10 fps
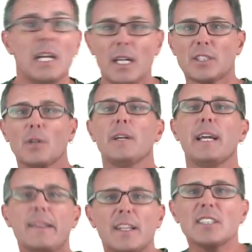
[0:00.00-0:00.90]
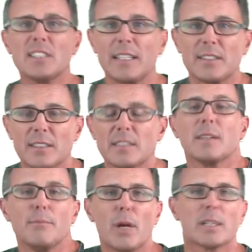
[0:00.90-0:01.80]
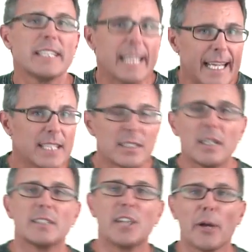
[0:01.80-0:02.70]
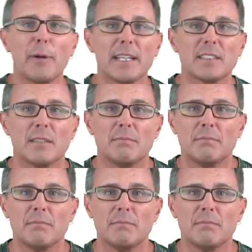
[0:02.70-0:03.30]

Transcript: So in this sentence, Modi is a director.